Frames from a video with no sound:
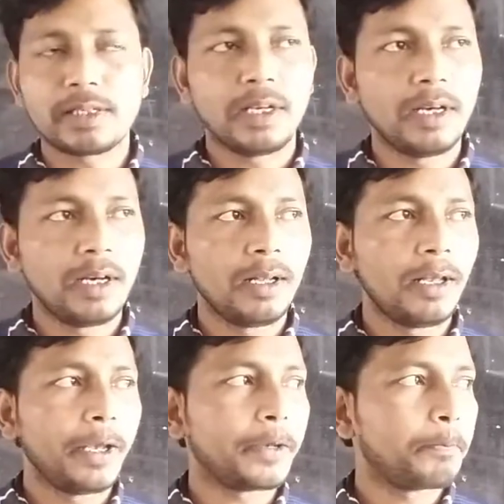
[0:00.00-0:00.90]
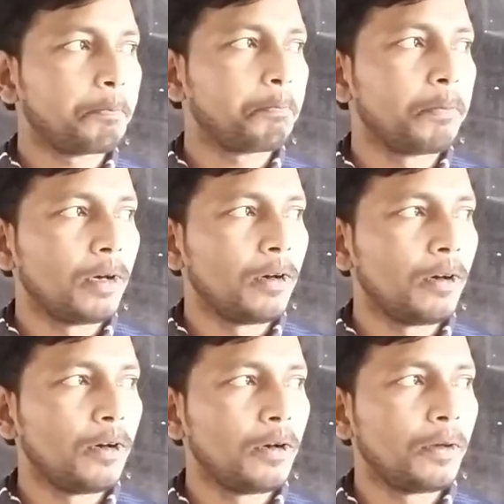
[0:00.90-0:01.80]

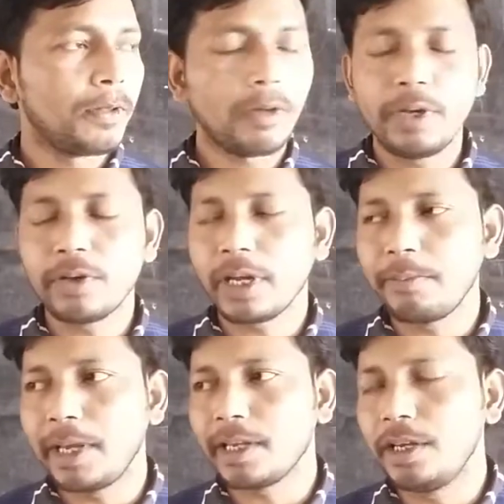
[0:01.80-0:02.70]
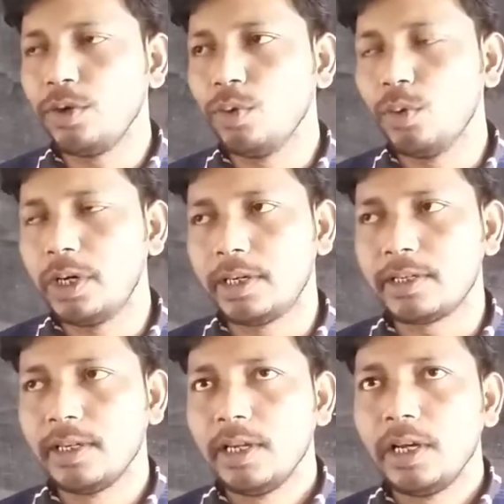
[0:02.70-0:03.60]
now you can make a new
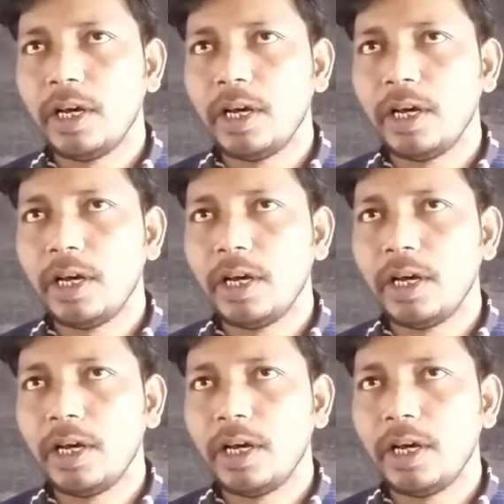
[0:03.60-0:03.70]
word